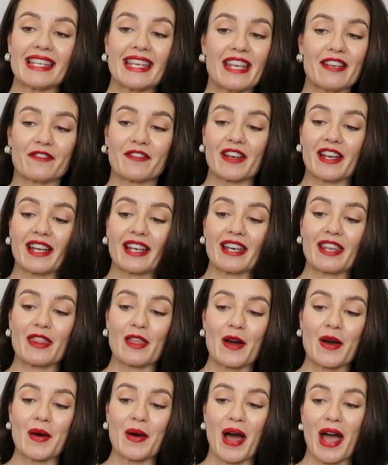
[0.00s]
Even
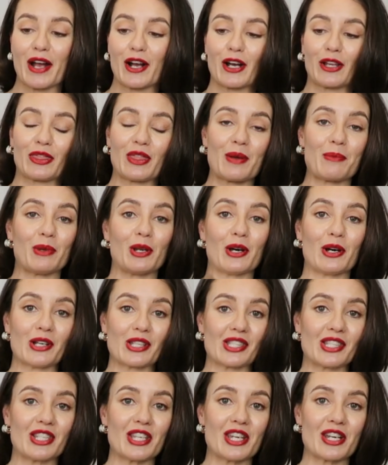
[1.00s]
though I got them
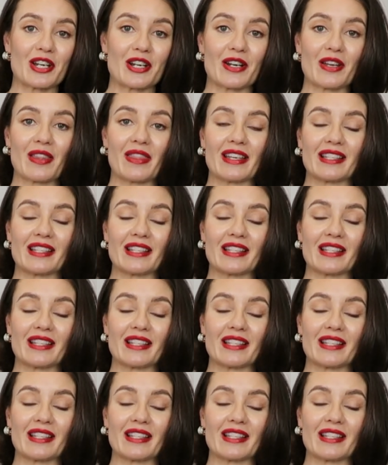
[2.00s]
last year,